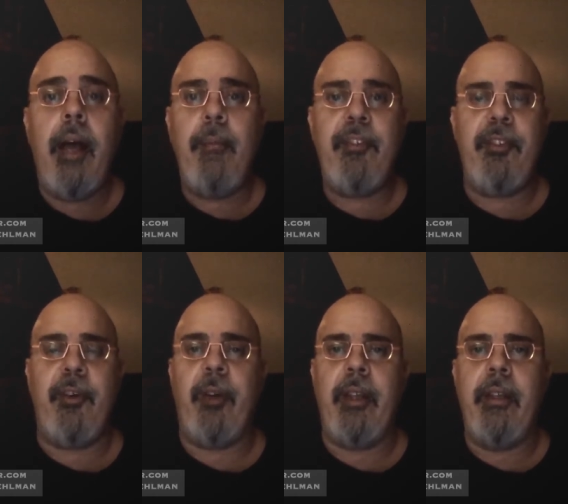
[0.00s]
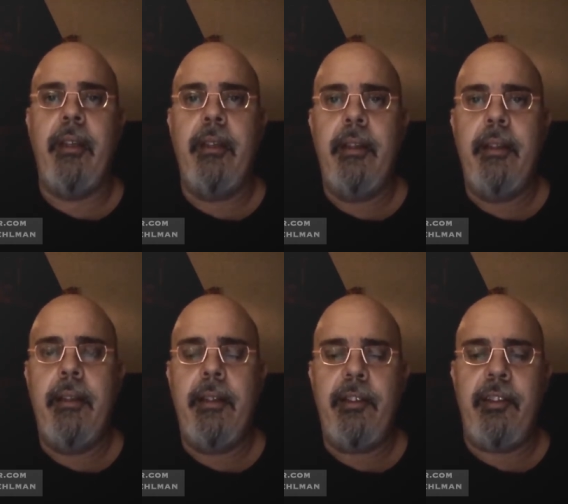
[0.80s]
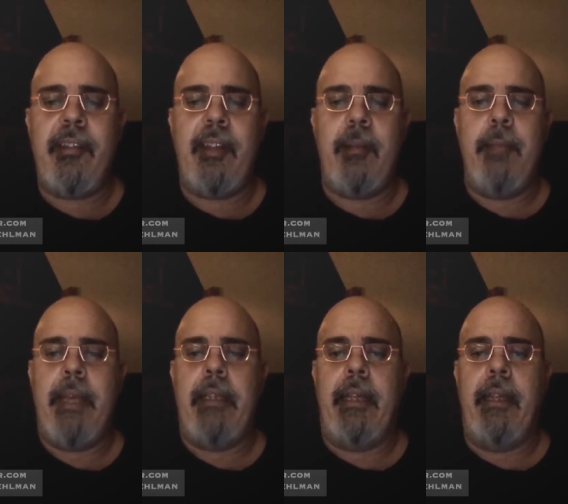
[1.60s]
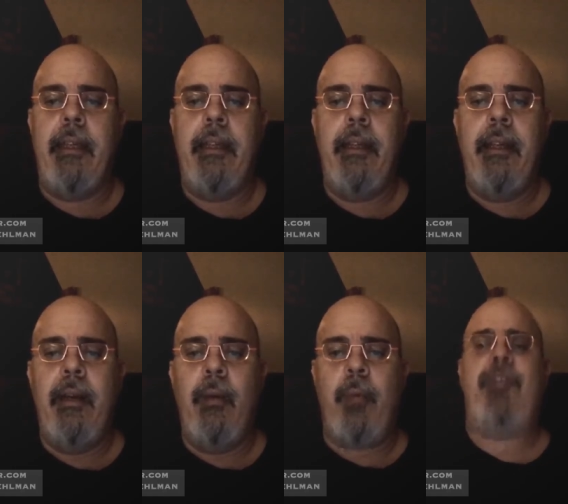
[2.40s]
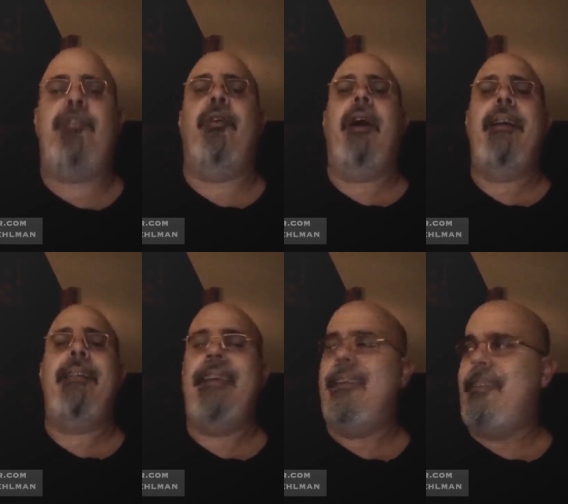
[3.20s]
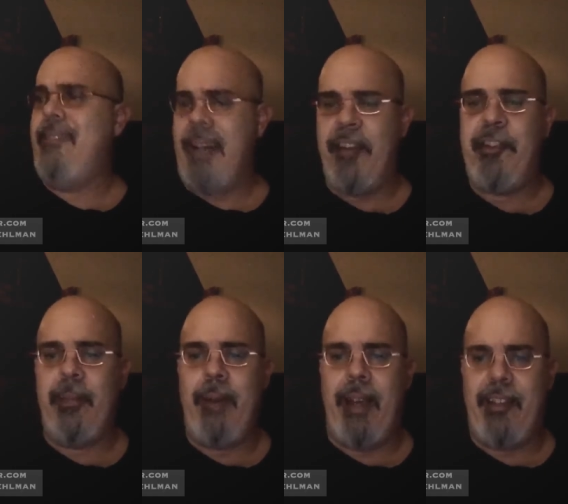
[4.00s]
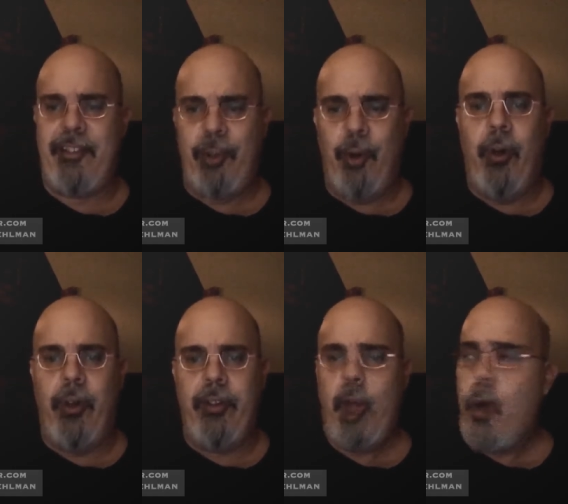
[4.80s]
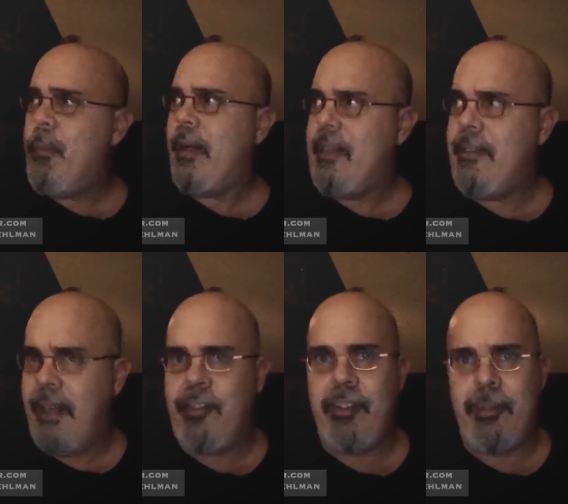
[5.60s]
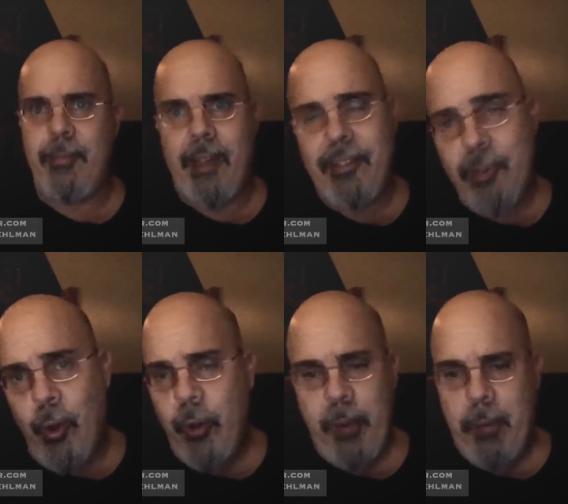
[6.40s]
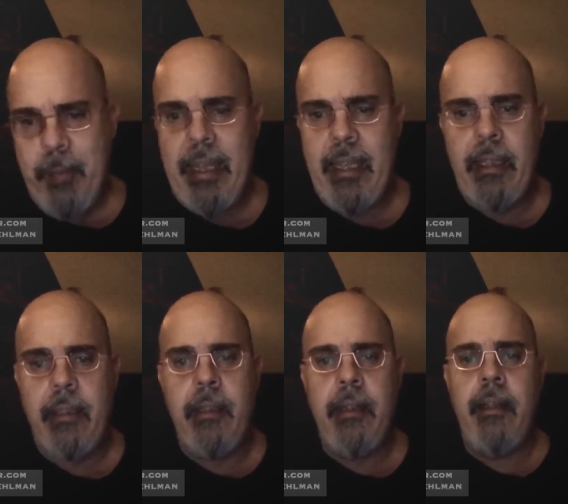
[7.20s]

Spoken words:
"I'm sorry," she said meekly. "What was your idea, touching my sword? Nobody touches my sword but me."